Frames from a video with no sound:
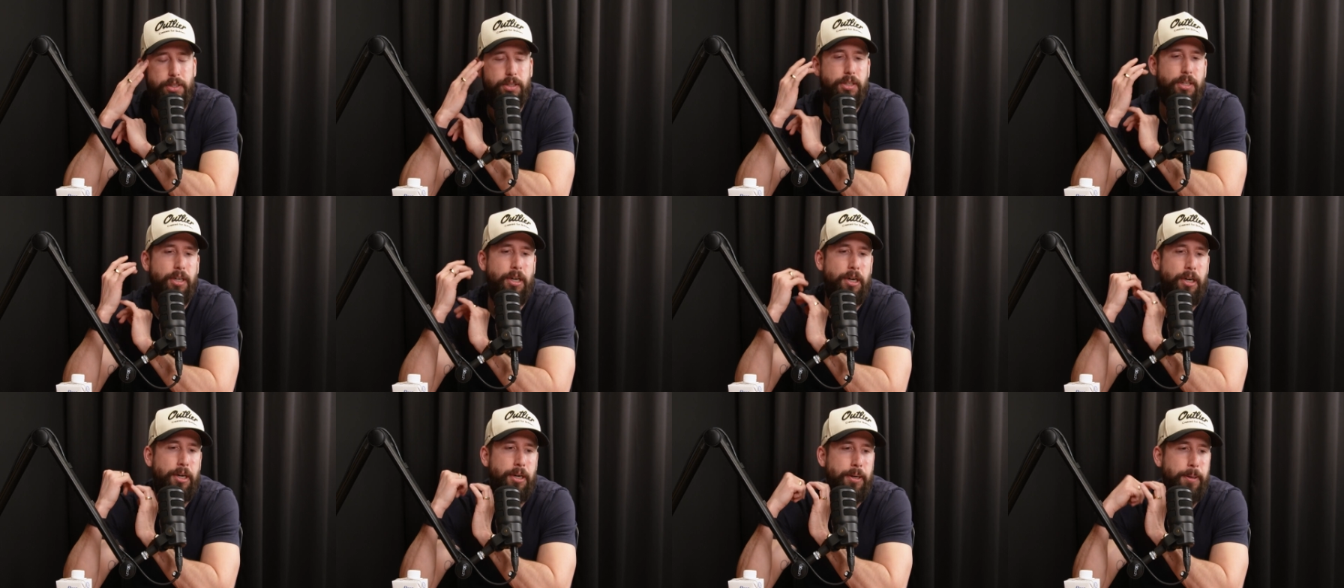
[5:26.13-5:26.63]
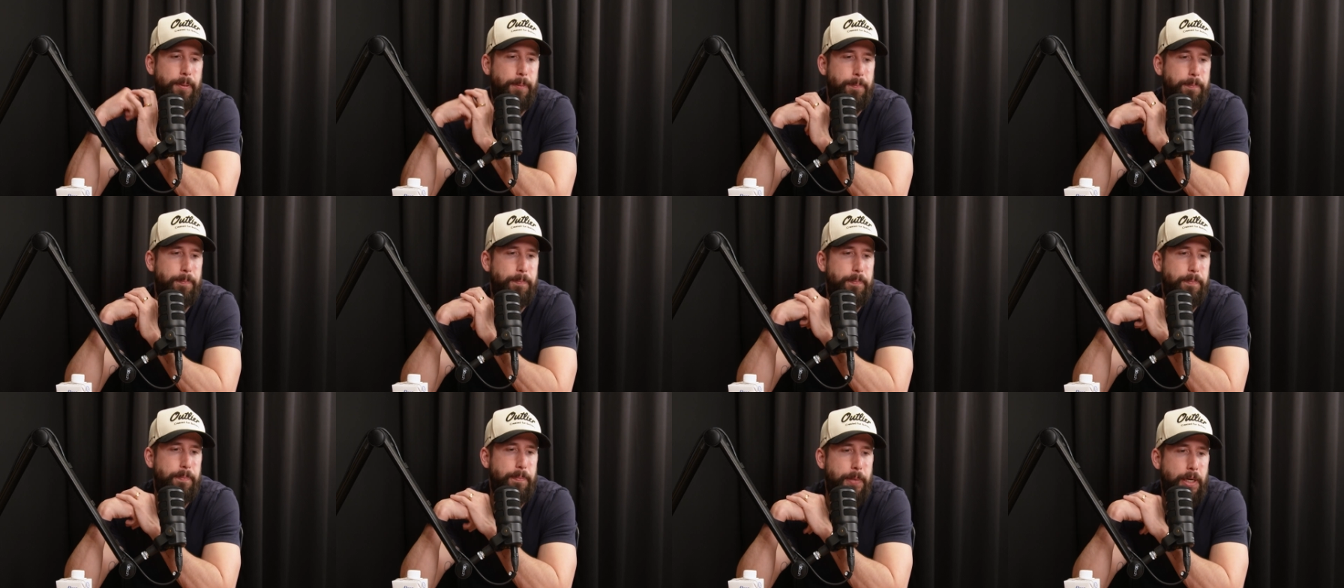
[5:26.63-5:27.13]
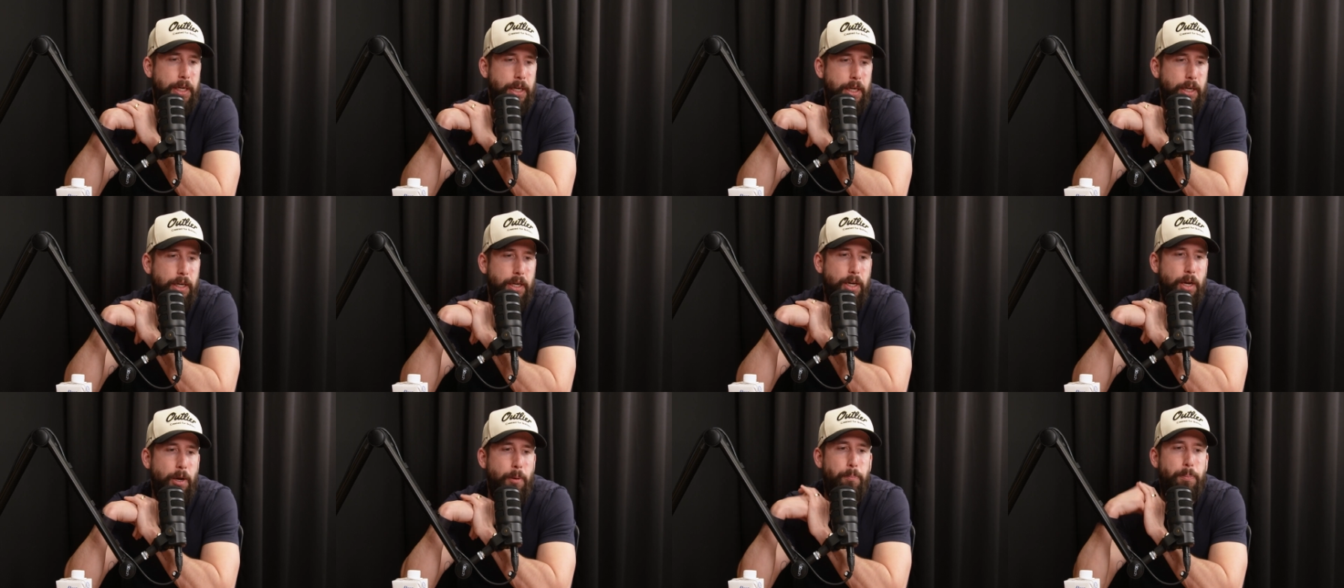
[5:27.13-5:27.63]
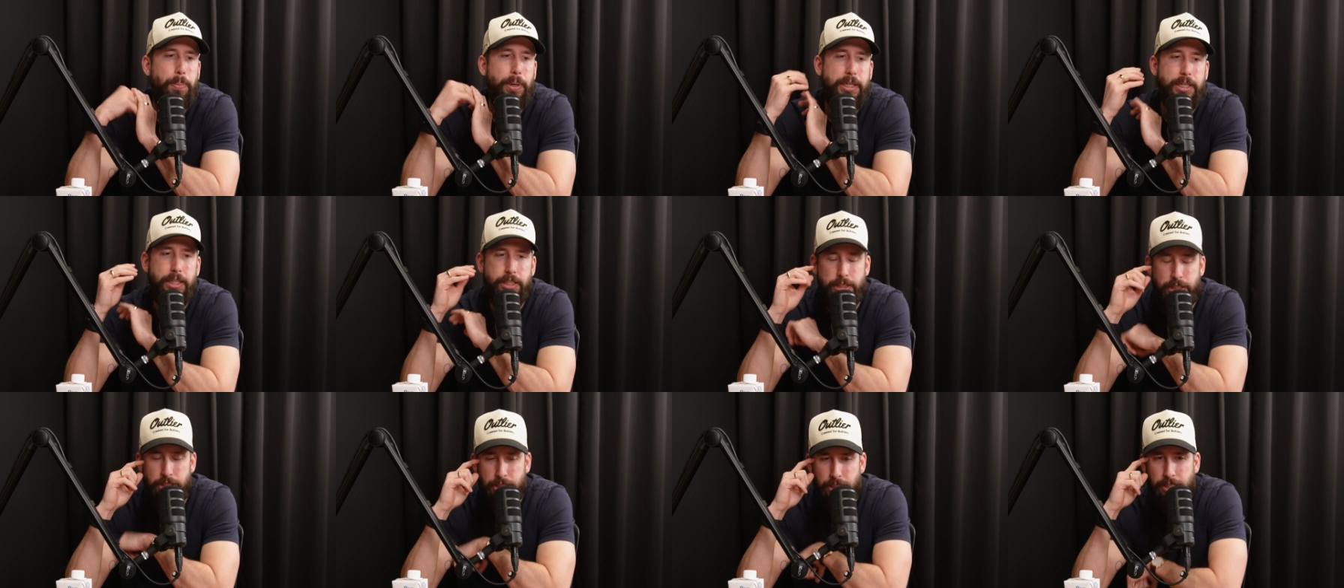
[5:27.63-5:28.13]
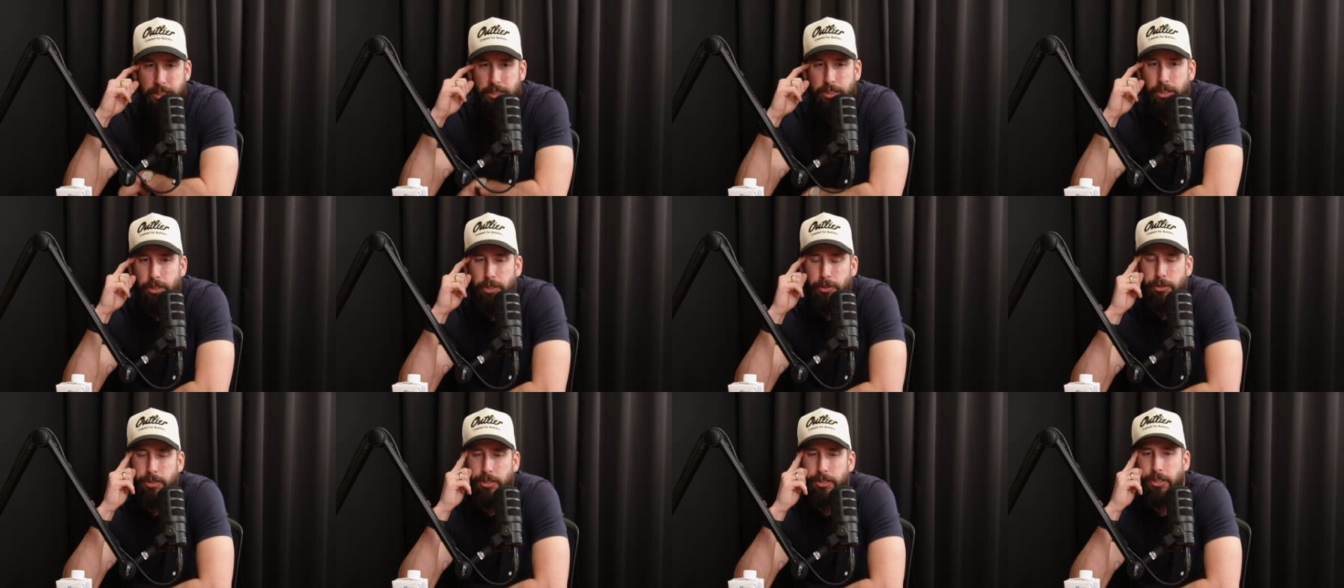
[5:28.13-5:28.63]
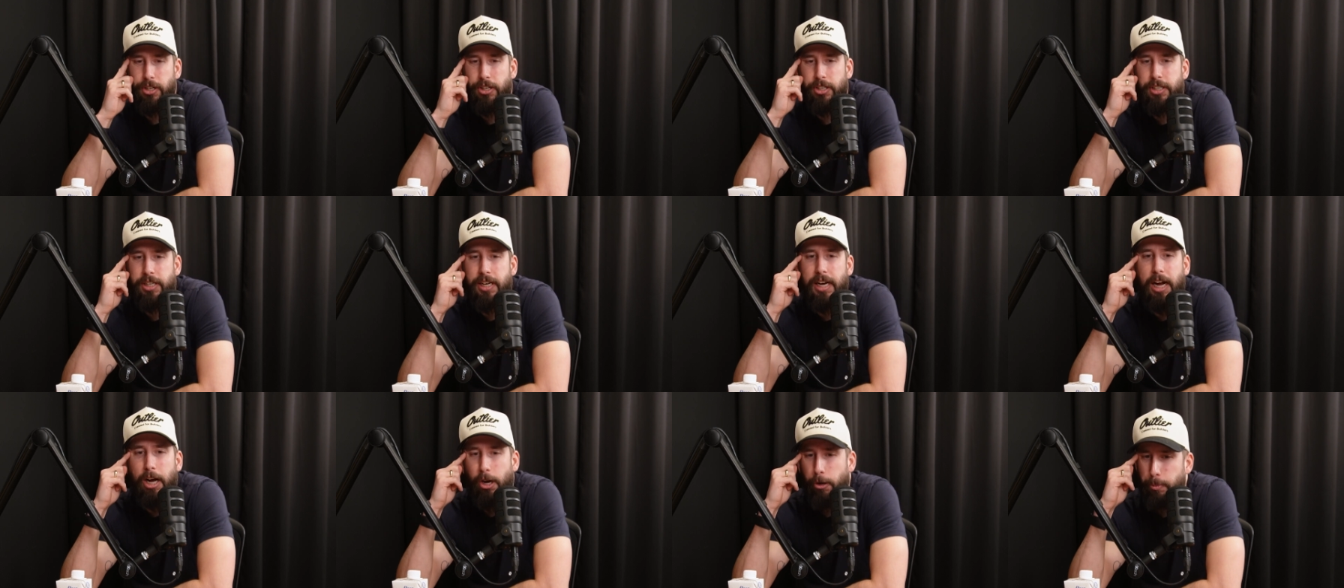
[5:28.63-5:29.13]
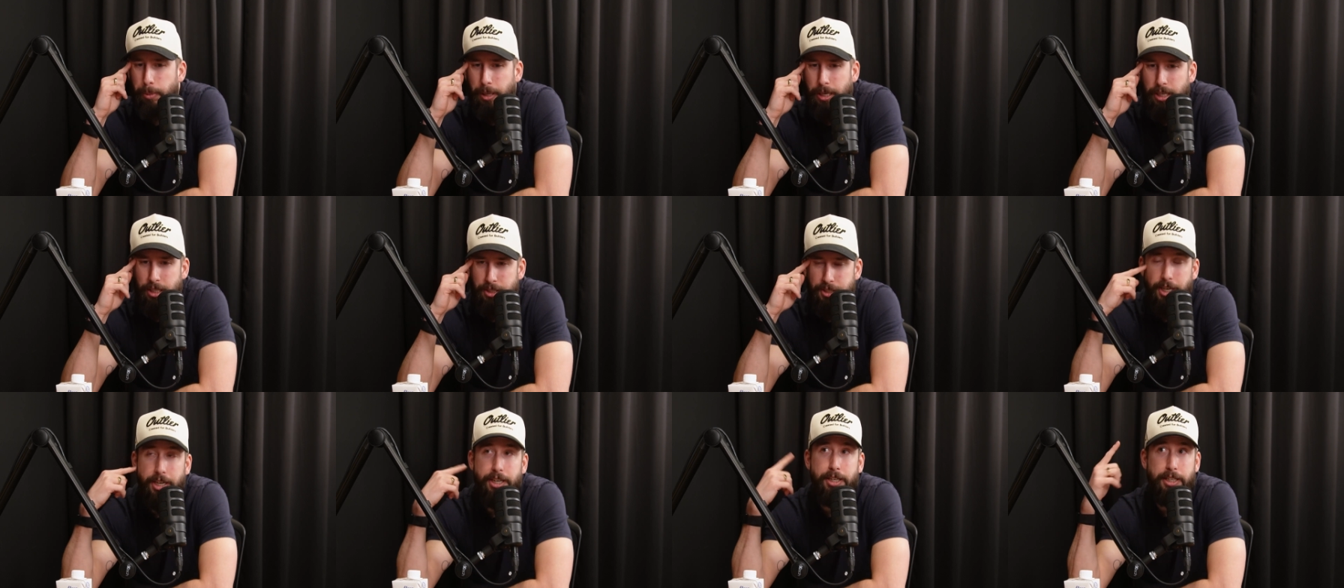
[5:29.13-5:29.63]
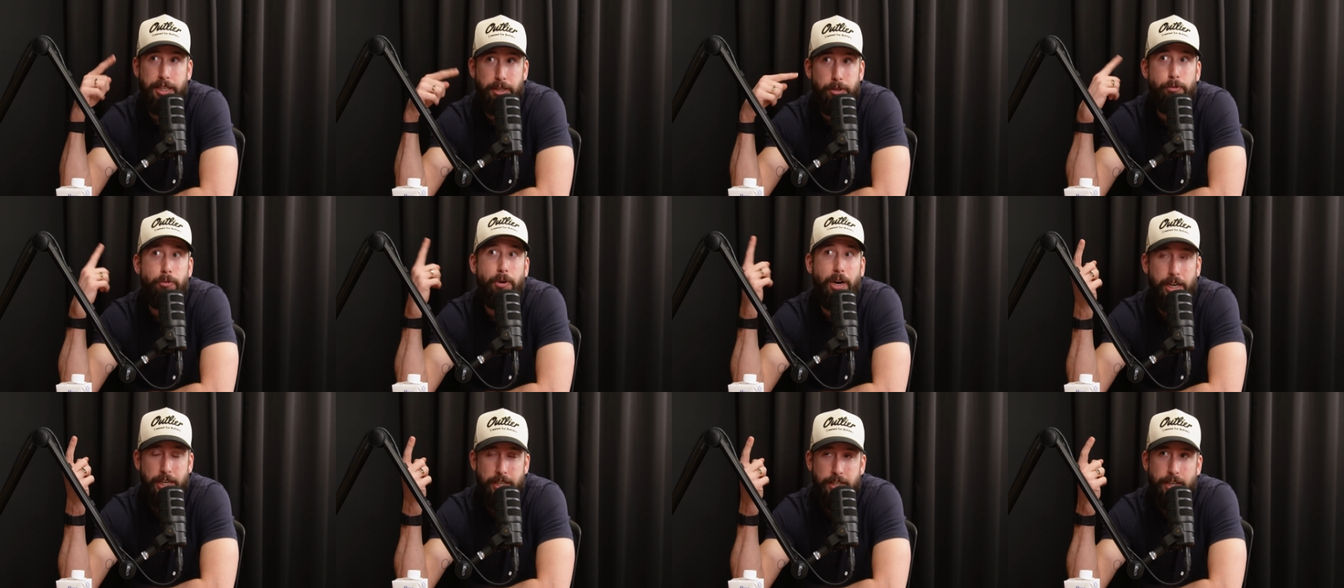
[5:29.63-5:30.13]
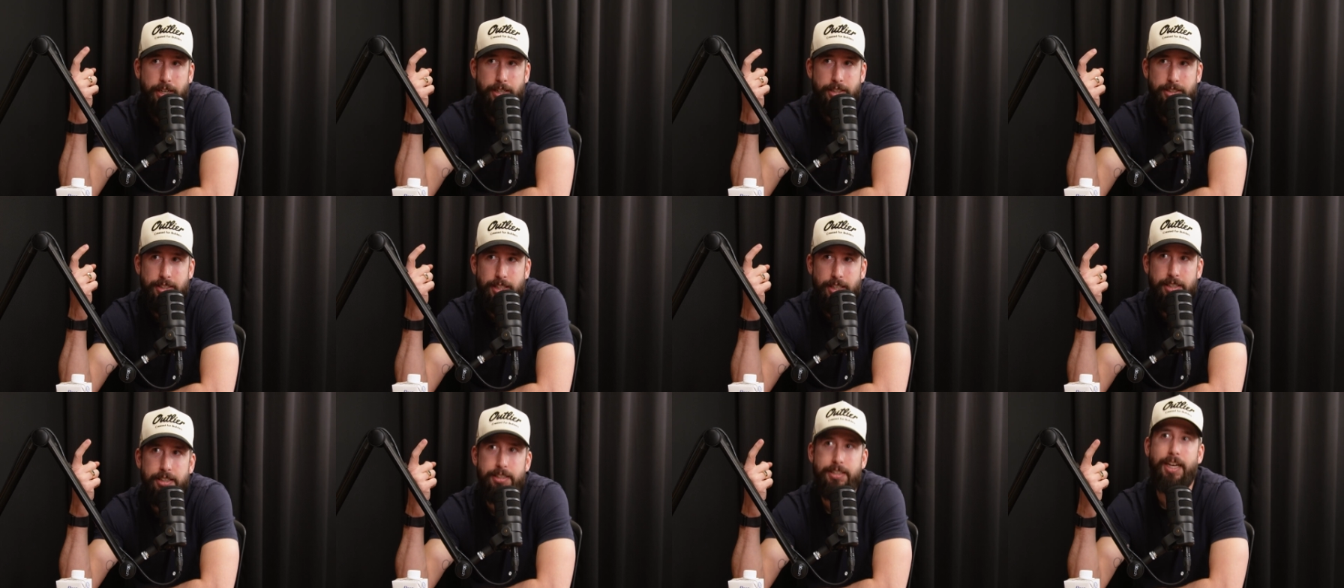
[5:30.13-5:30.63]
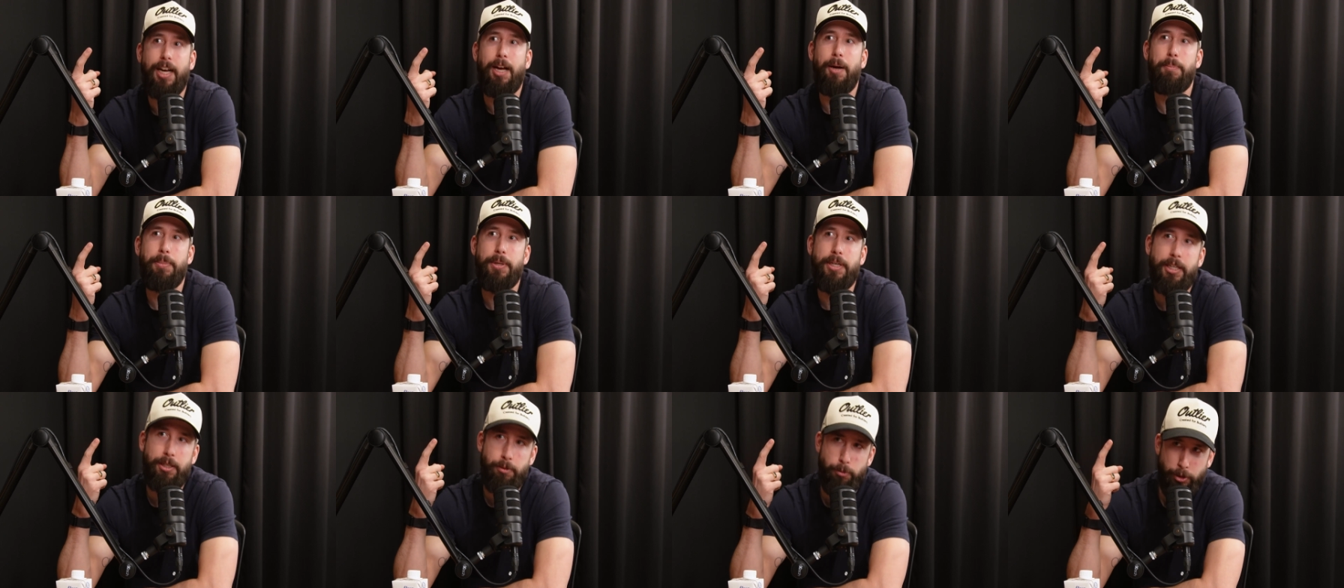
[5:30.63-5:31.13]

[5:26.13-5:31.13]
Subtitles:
But it's good now because I can recognize that it's happening,